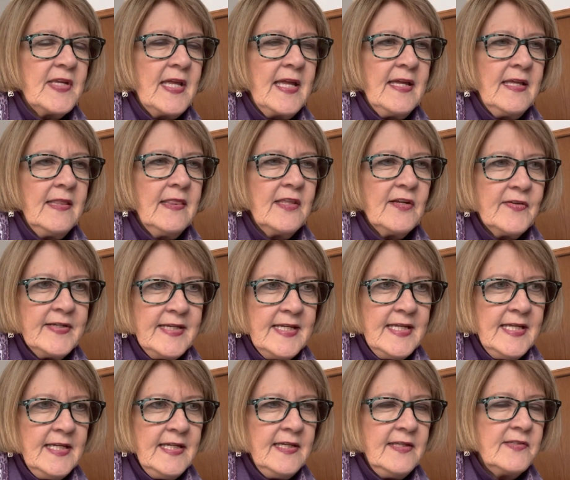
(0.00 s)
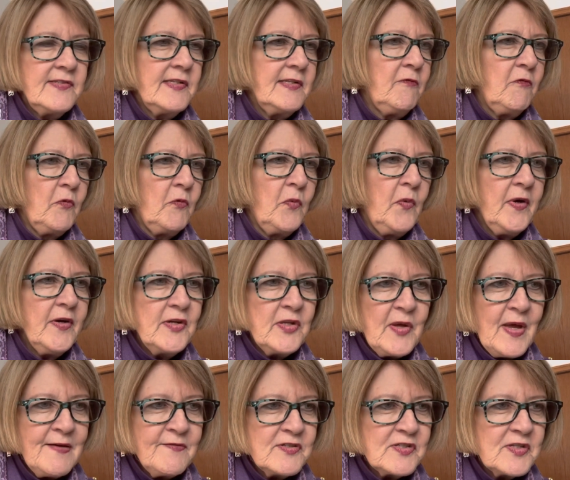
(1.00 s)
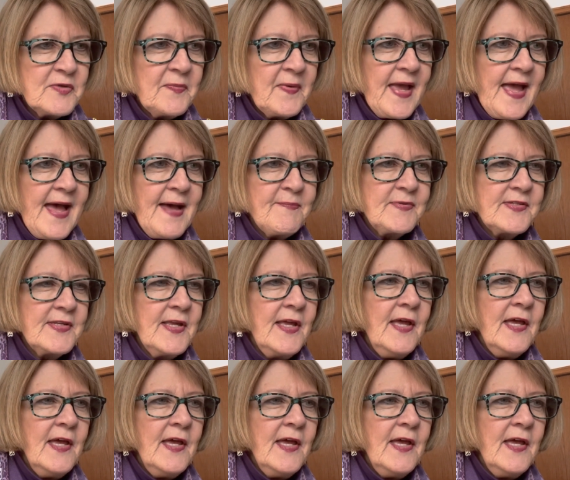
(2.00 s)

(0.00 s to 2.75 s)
and their needs, and where do you have some gaps.